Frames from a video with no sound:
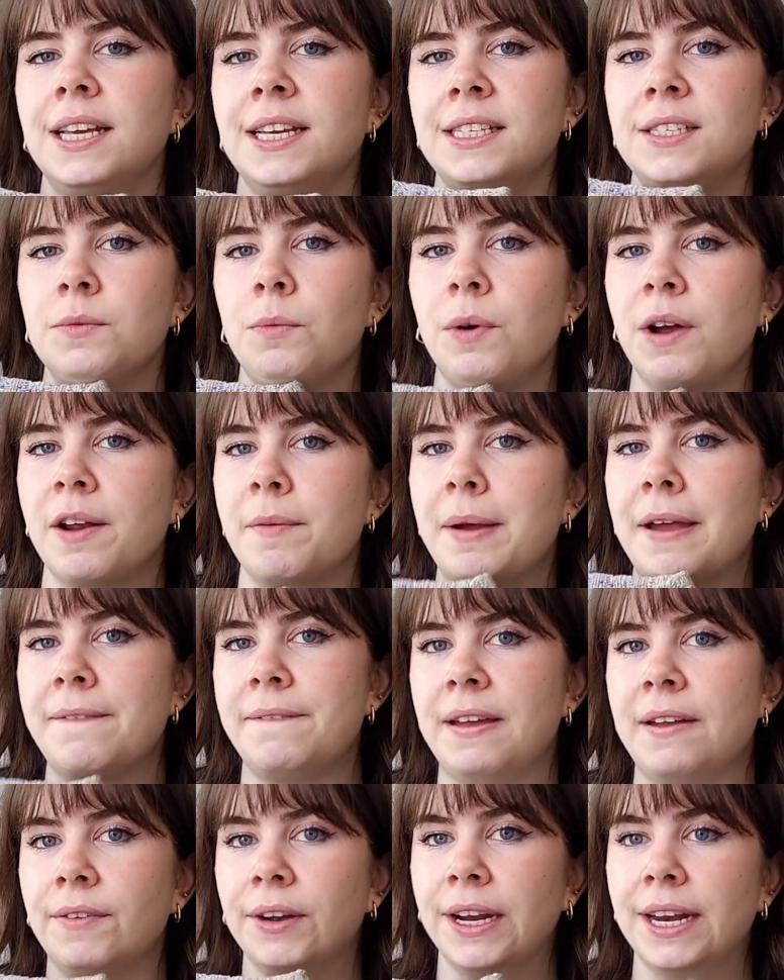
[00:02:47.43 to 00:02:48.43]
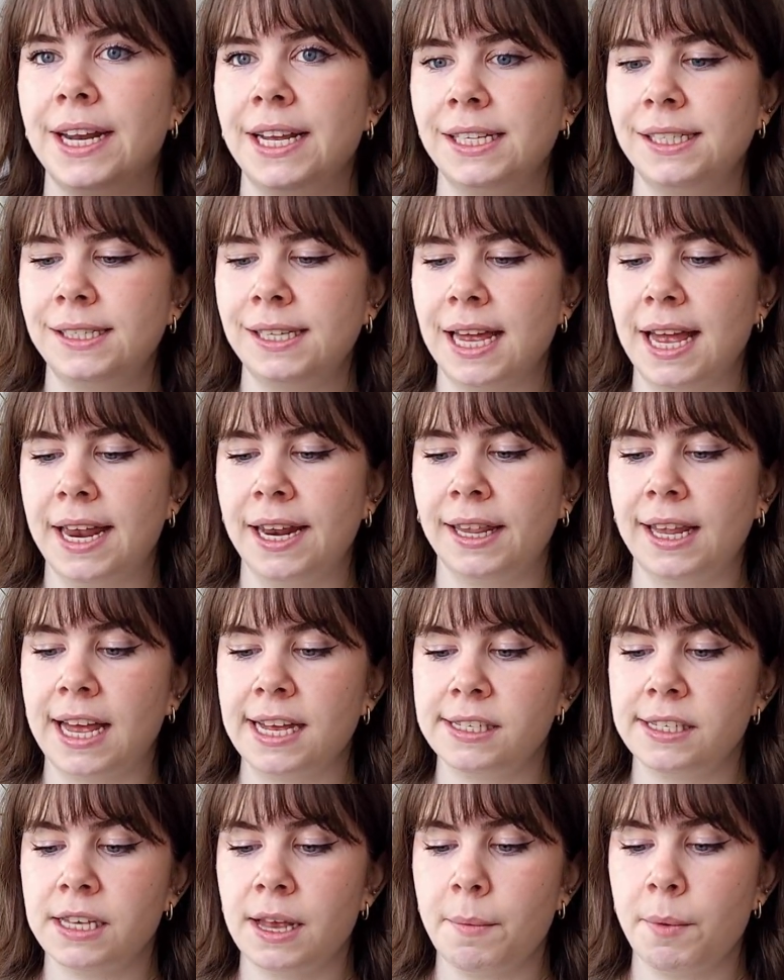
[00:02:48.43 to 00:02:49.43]
is one of my favorite knits, and
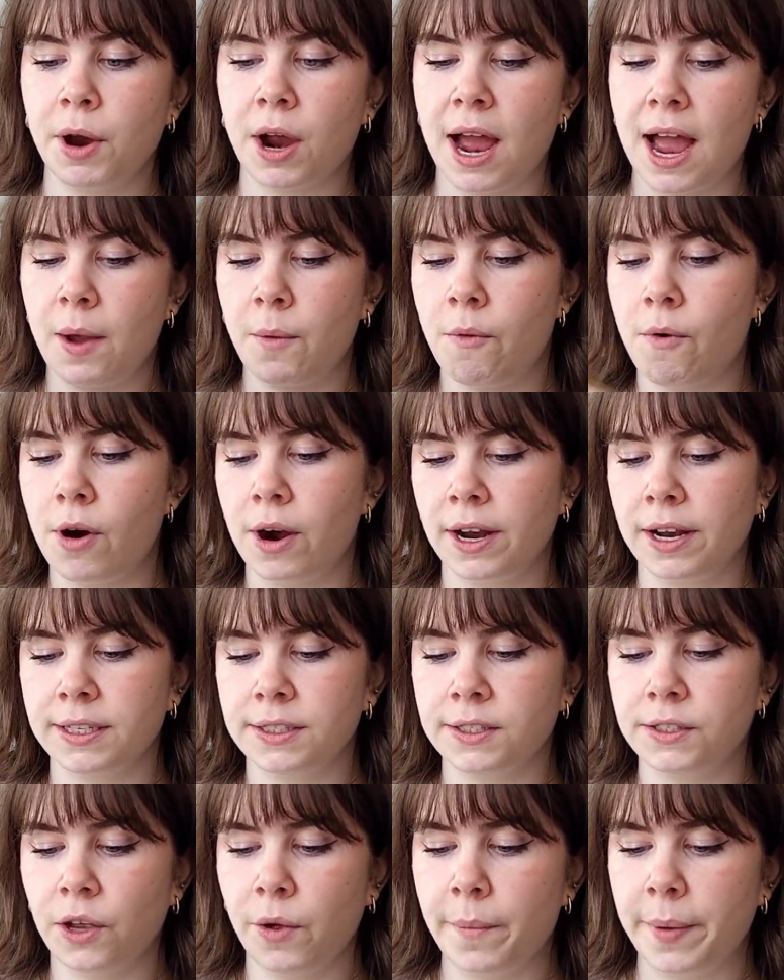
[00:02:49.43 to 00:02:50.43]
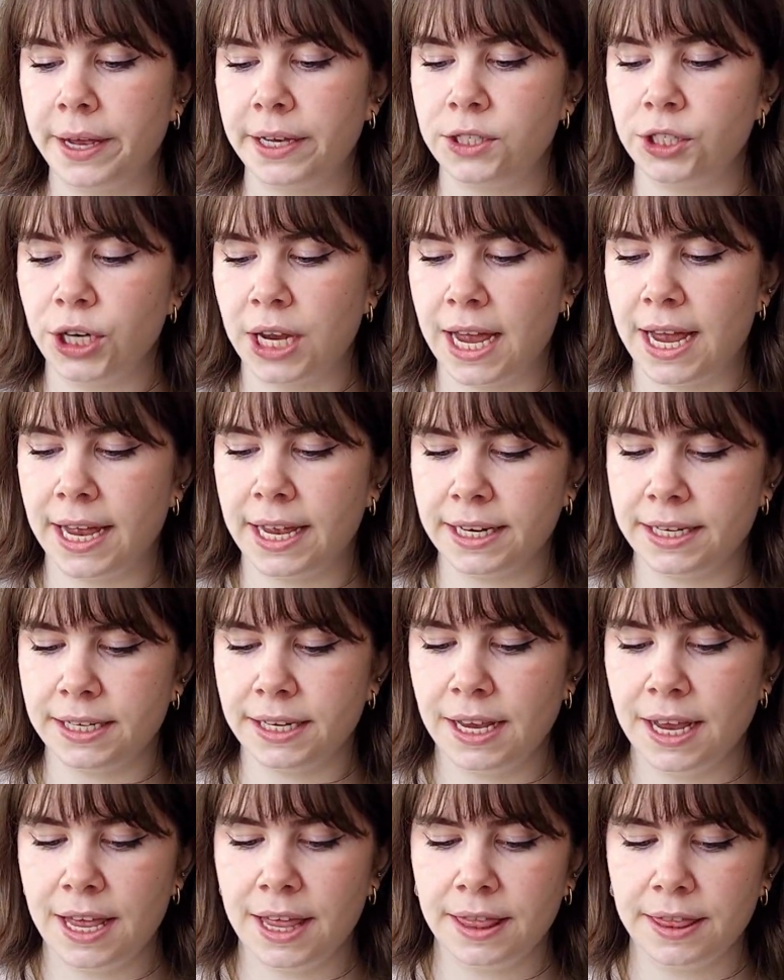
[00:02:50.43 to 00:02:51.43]
last summer I wore it so much, and
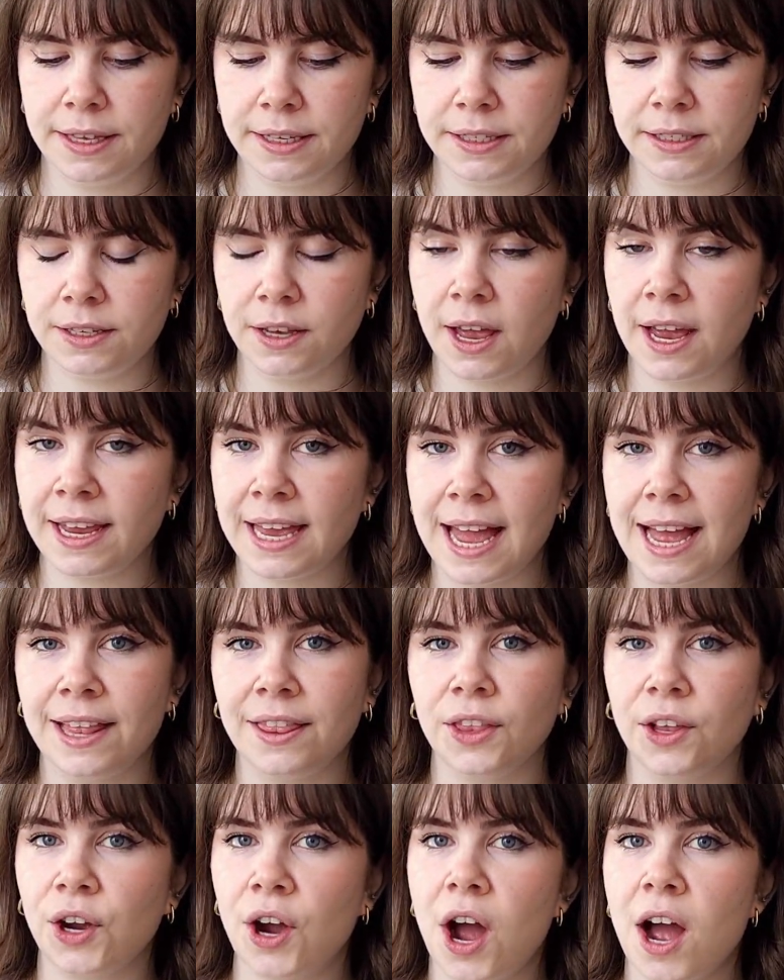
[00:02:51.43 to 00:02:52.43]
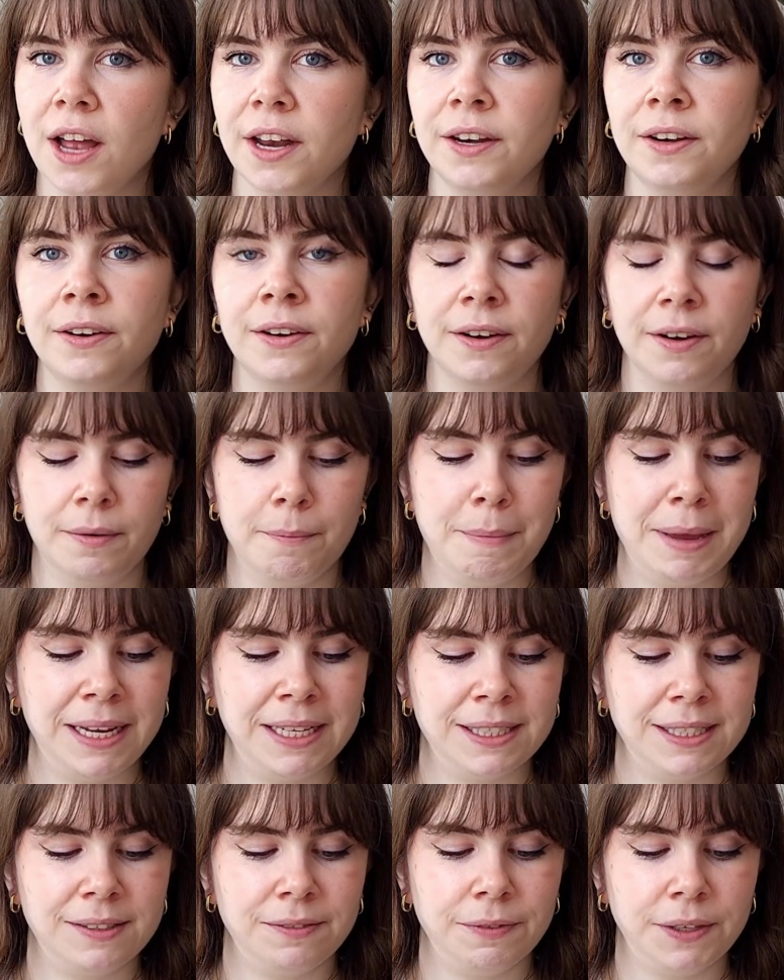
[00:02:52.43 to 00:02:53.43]
this, again, the cotton
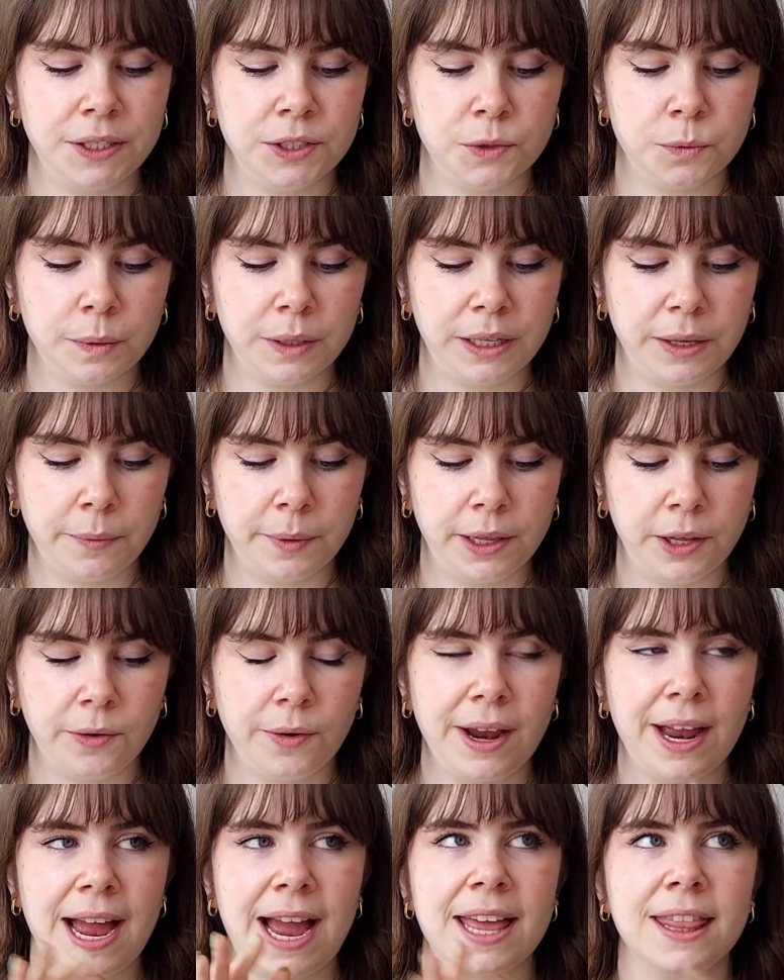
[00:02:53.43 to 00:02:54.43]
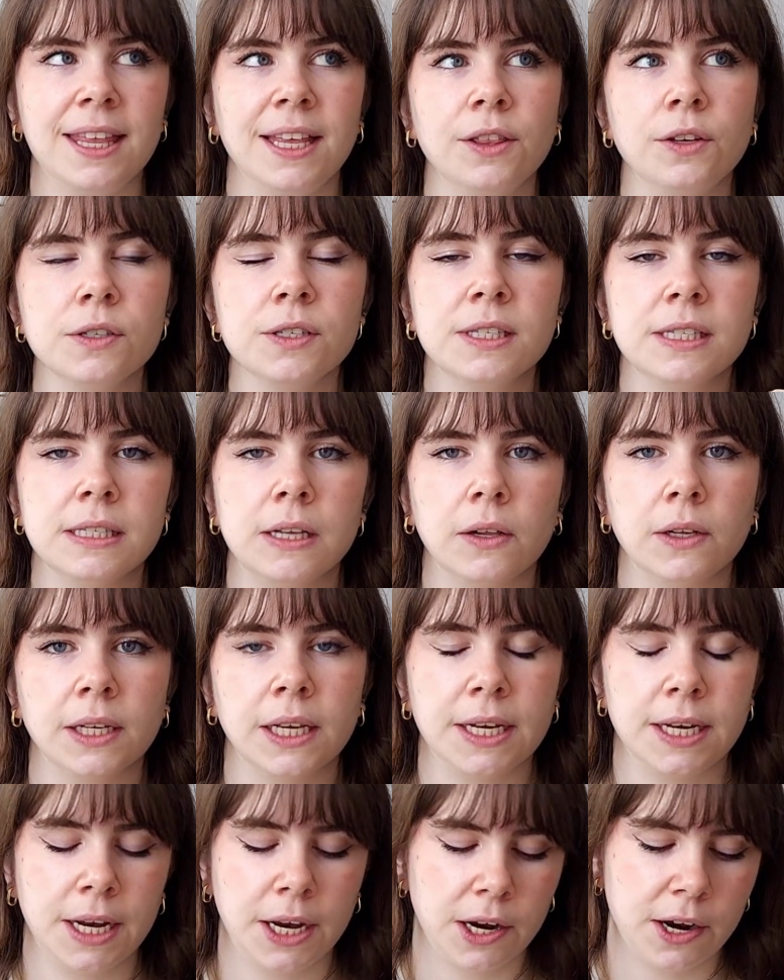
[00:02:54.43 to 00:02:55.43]
mix feels really, really great. I think there's silk
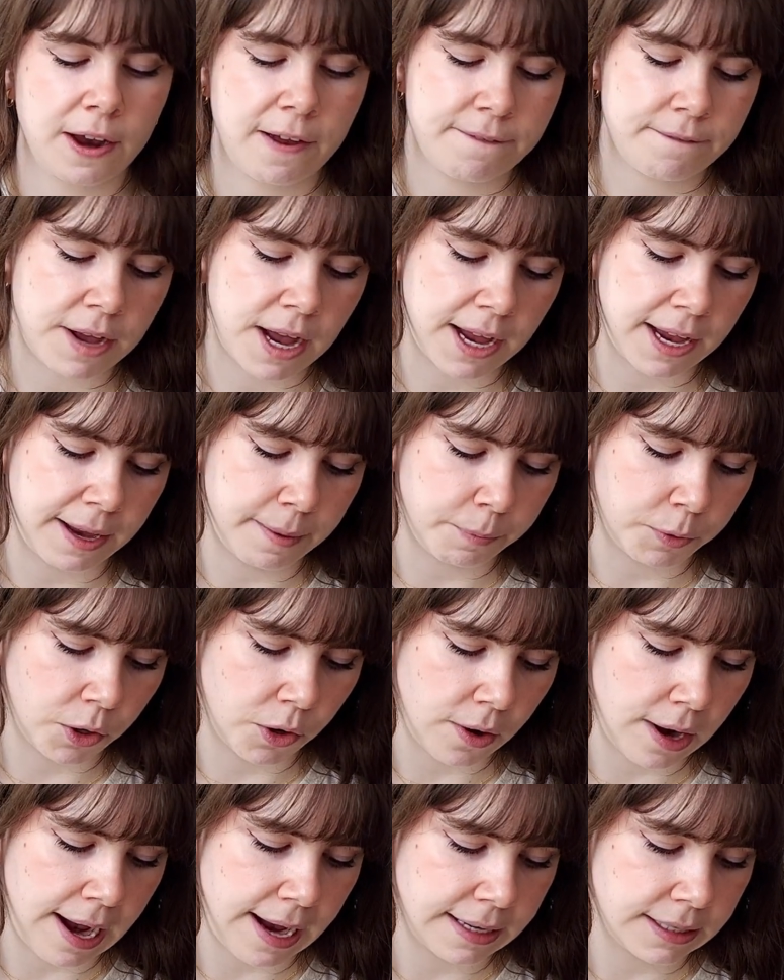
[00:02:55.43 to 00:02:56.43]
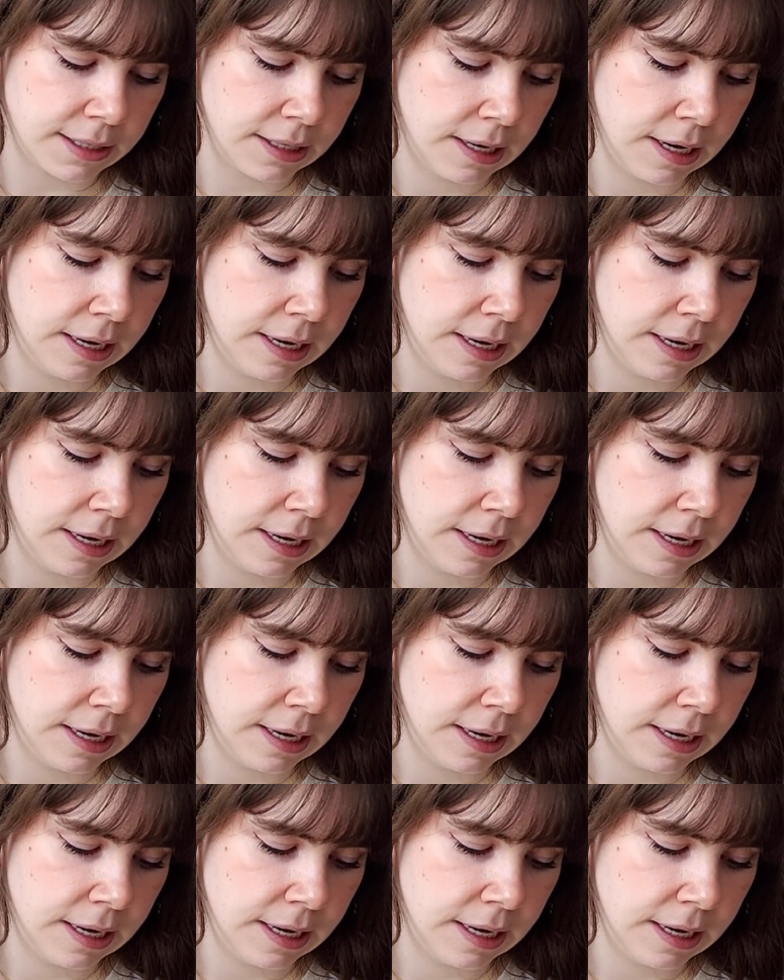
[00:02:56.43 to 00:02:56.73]
in here, if I am correct.